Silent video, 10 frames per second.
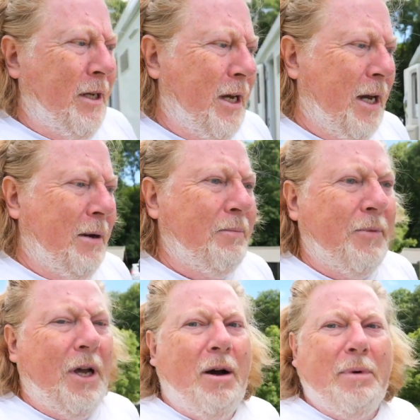Um,
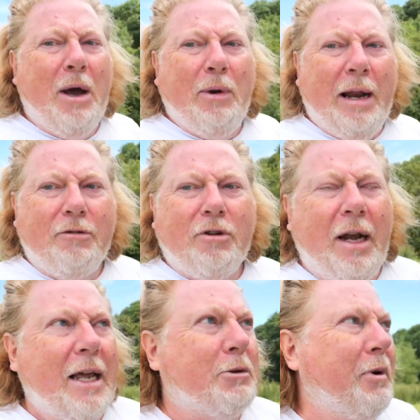I'm no
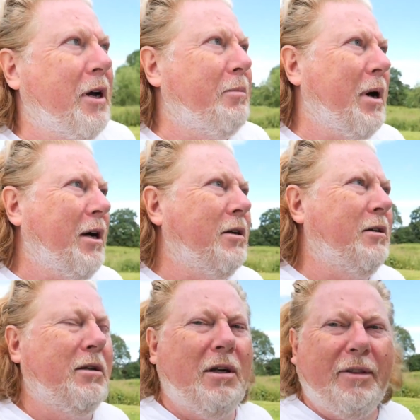electrical expert, but
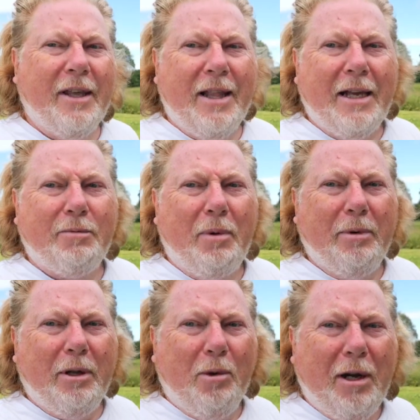I think that's
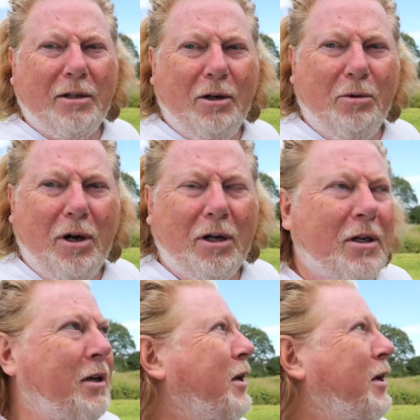probably the way it's going to work.